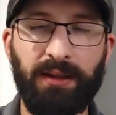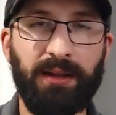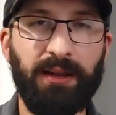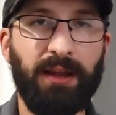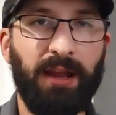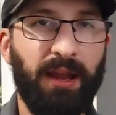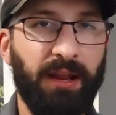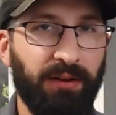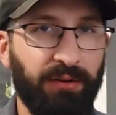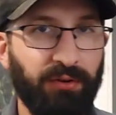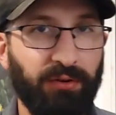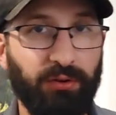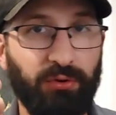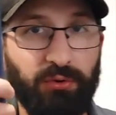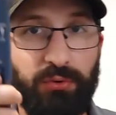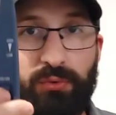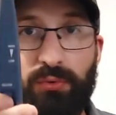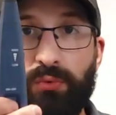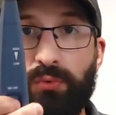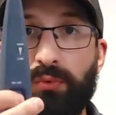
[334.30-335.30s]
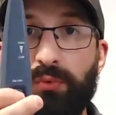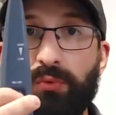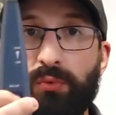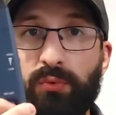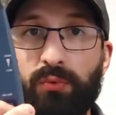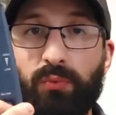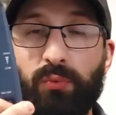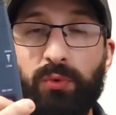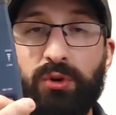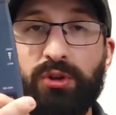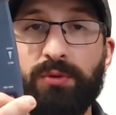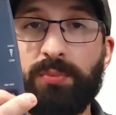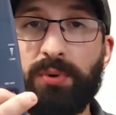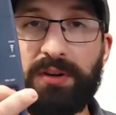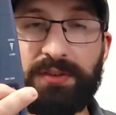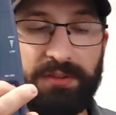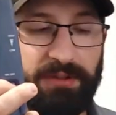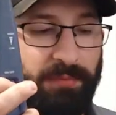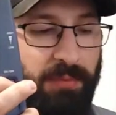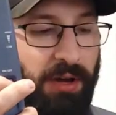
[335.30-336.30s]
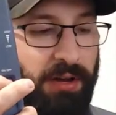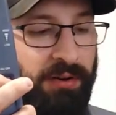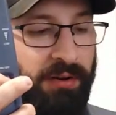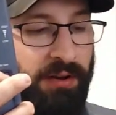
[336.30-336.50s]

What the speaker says: and when you press the button